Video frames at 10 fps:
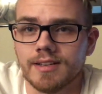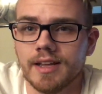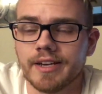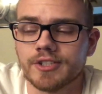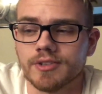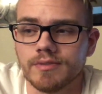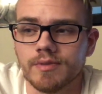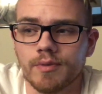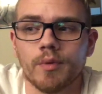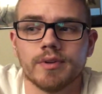a lecture
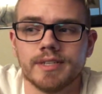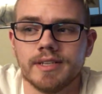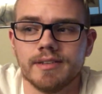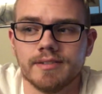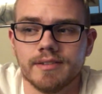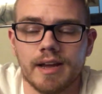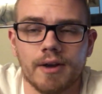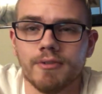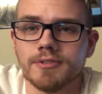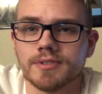for 14
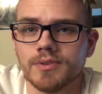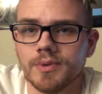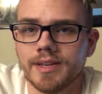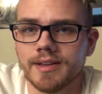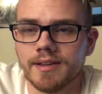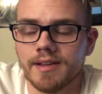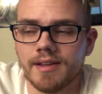hours a week.